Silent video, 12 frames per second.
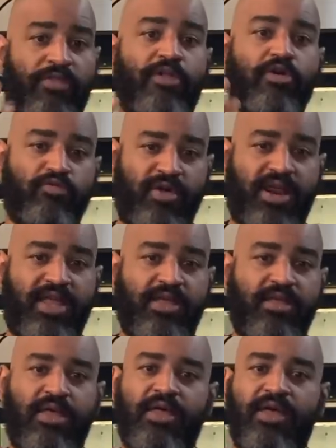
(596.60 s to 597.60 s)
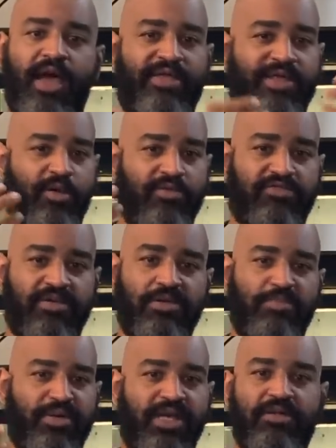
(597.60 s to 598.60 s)
they're ready, and they don't seem
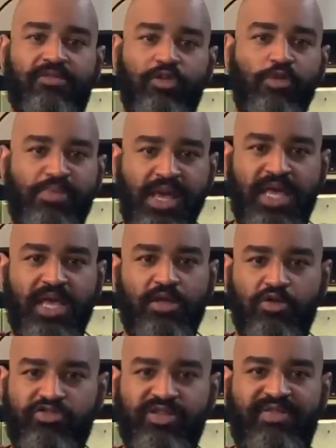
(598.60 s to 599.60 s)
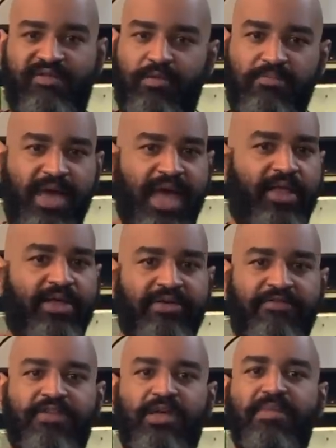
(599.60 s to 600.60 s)
to be too picky. Usually if you have a male and
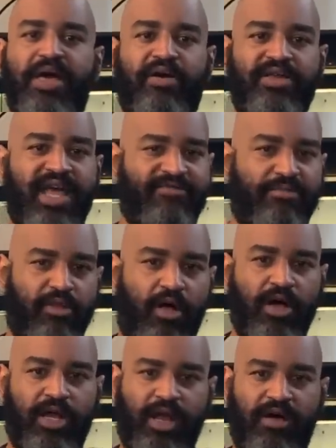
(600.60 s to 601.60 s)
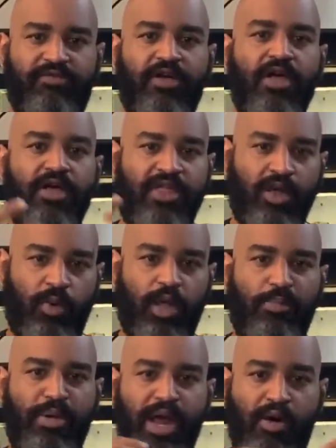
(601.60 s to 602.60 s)
a female and you have them long enough, they
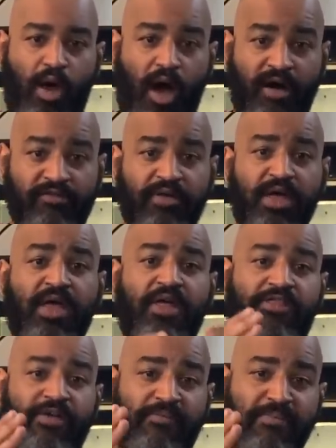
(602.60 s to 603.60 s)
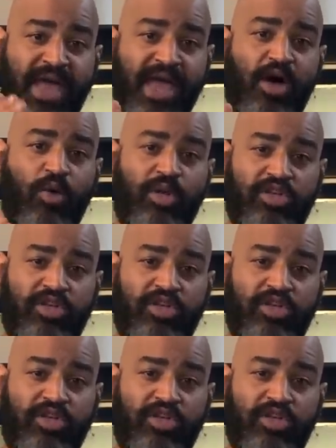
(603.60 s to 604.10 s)
will pair off. The male will